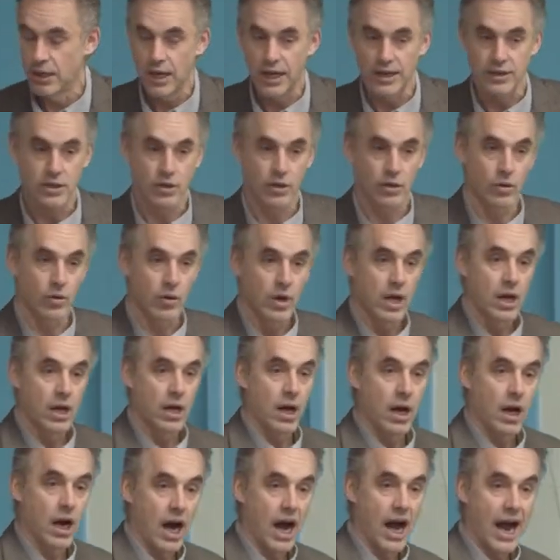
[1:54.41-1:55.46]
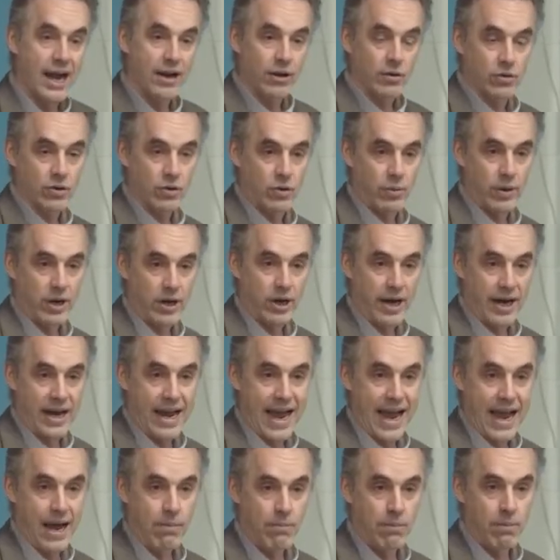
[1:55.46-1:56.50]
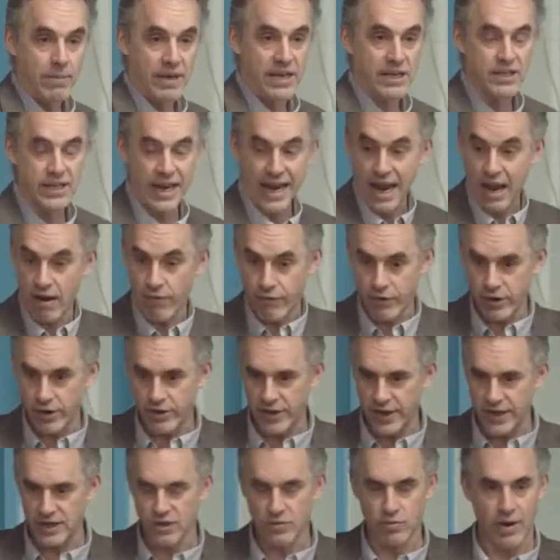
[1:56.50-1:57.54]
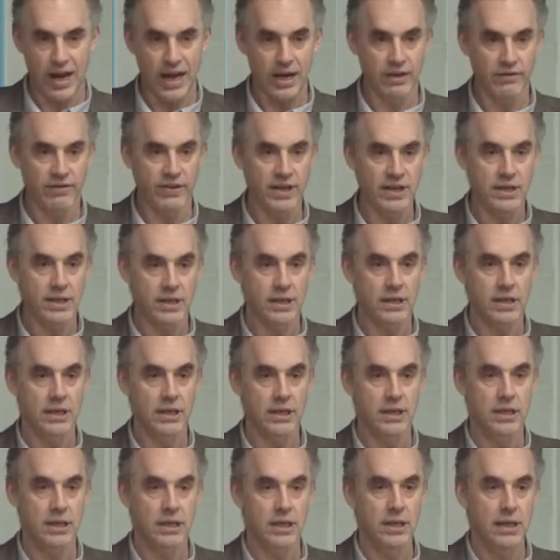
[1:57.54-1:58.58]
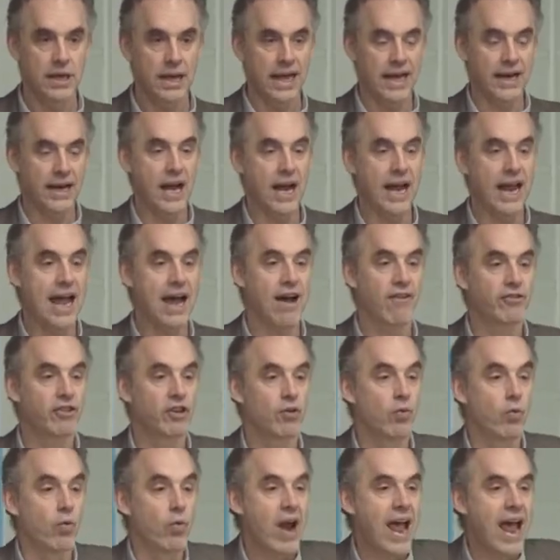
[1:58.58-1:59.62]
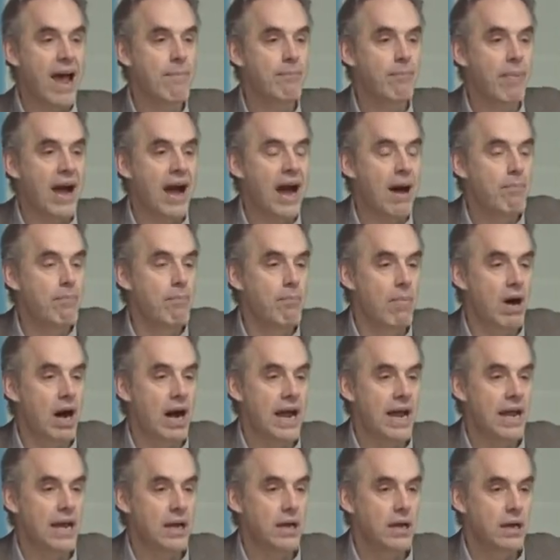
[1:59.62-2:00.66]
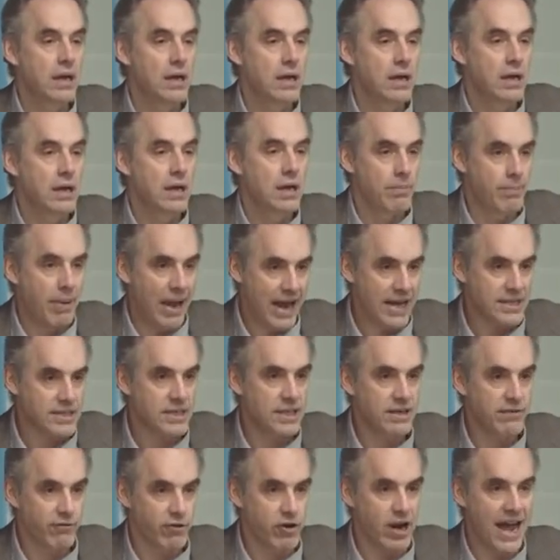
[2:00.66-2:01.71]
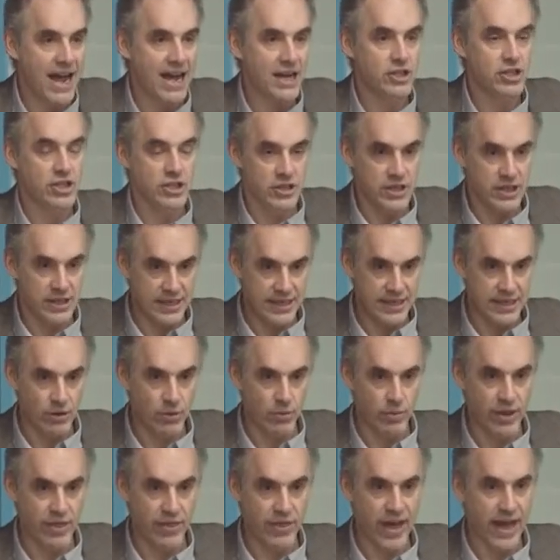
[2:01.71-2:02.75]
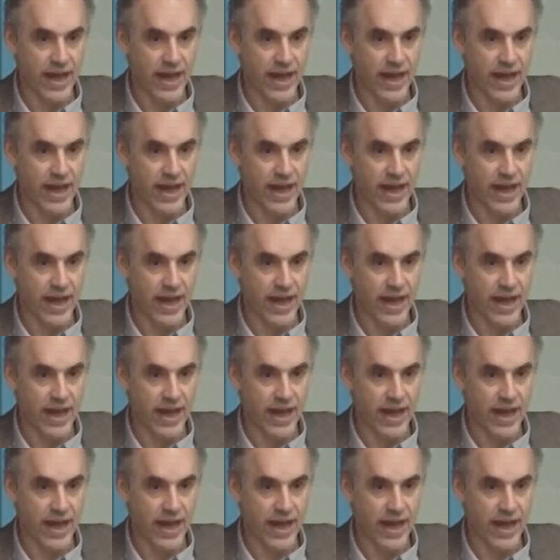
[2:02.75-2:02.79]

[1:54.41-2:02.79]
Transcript: And so, I don't know where I am means everything's relevant and I have to ramp up my capacity for action to deal with